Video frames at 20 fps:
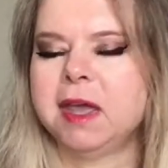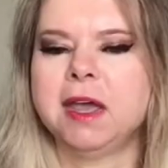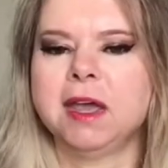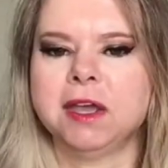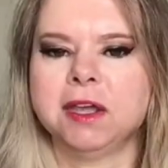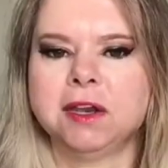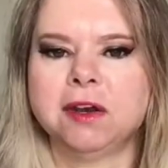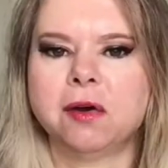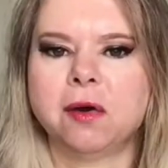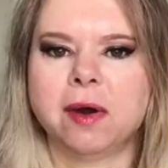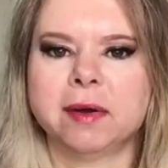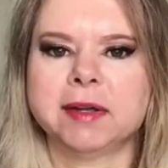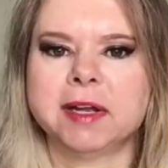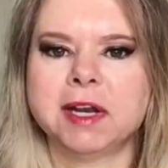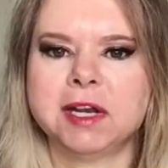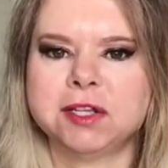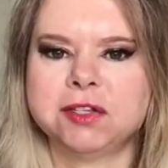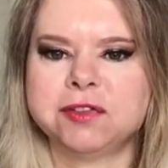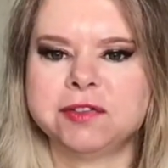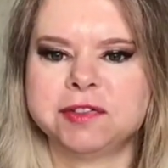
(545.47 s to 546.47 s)
you know, I'm
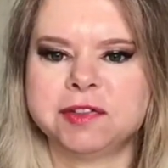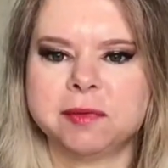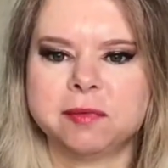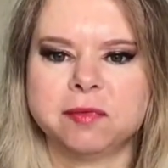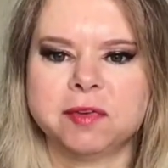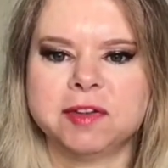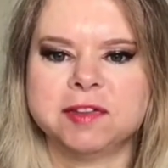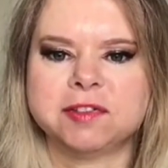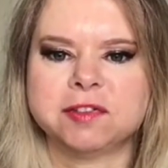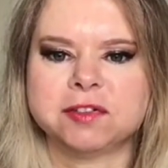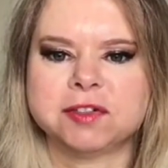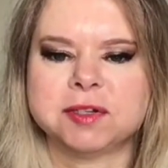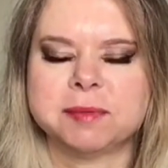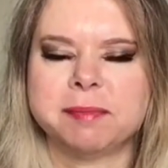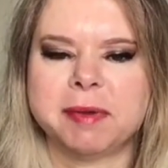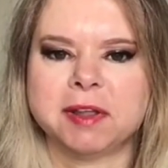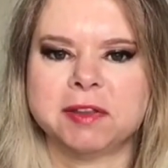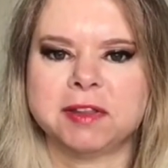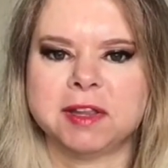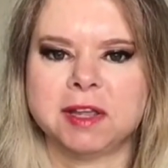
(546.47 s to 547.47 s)
going to do some research
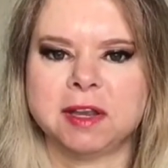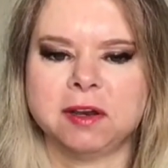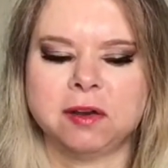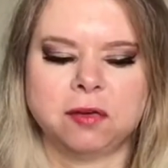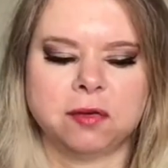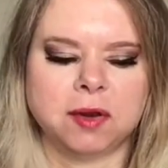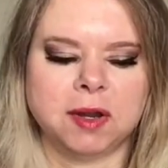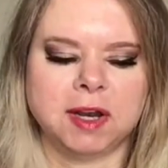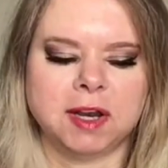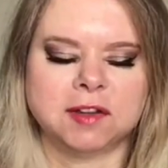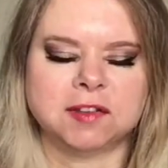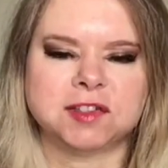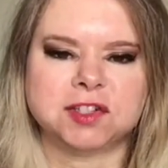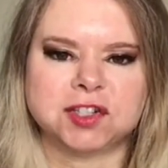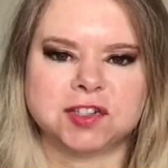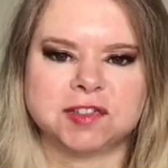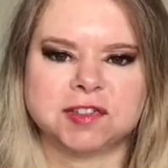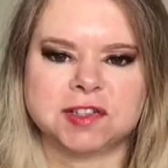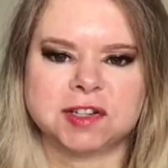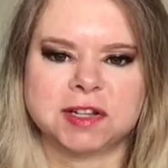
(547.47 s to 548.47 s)
about the ingredients
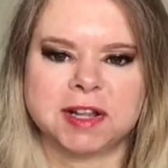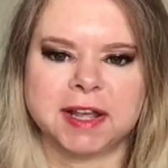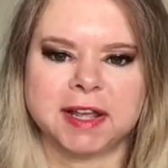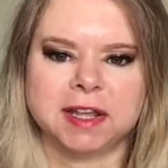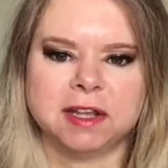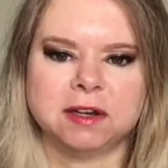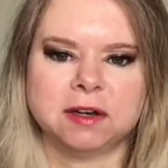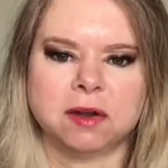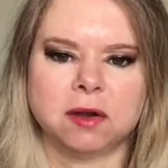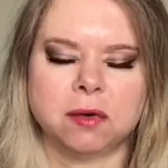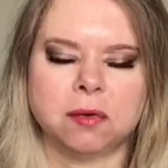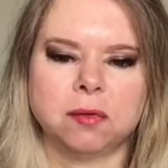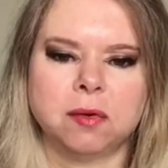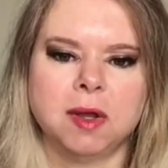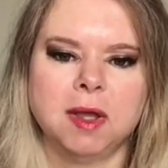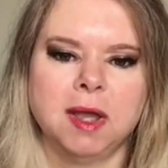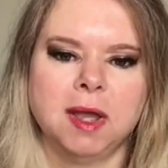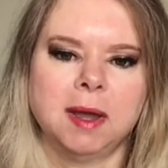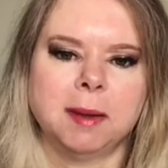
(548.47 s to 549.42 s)
just to let you know.